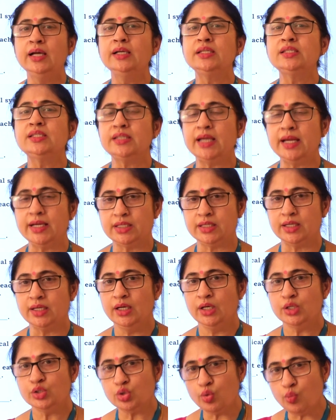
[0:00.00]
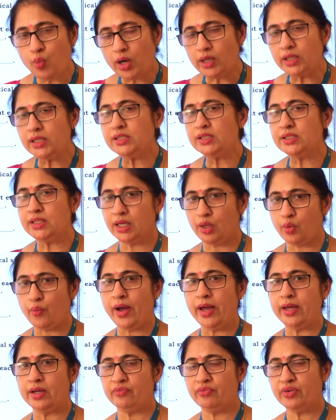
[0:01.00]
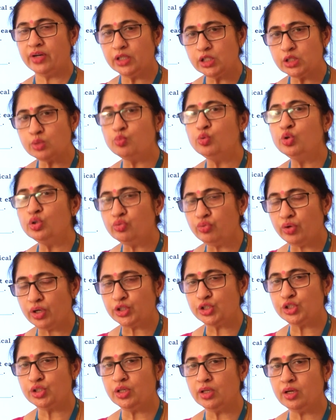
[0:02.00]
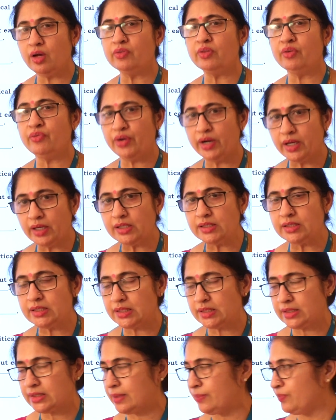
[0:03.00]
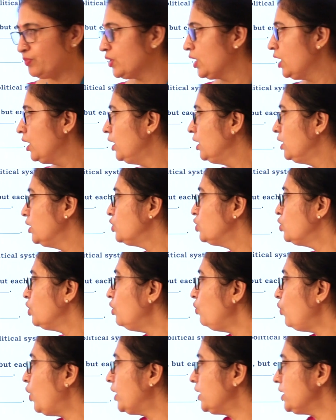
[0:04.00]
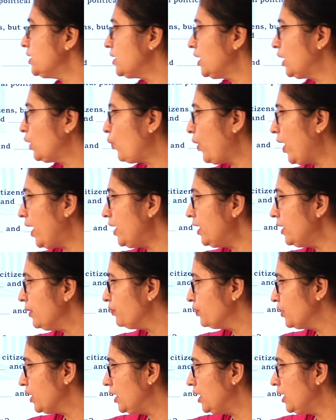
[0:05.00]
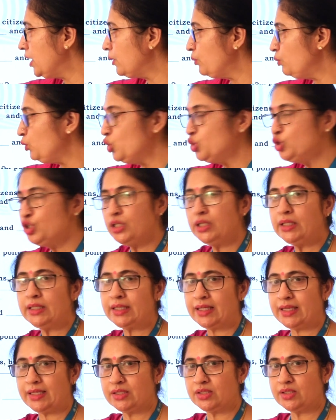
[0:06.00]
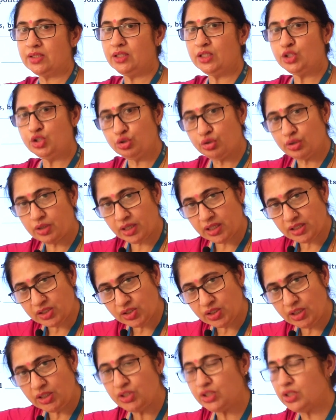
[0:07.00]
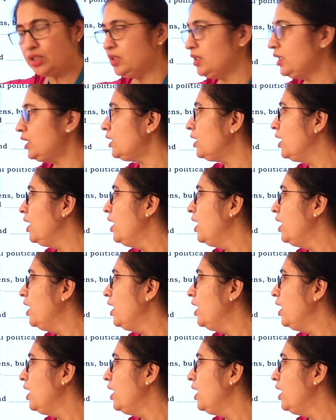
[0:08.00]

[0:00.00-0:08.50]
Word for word: state. So what is required for the smooth functioning of the federal system? So what is required? Here mutual trust, they should trust each other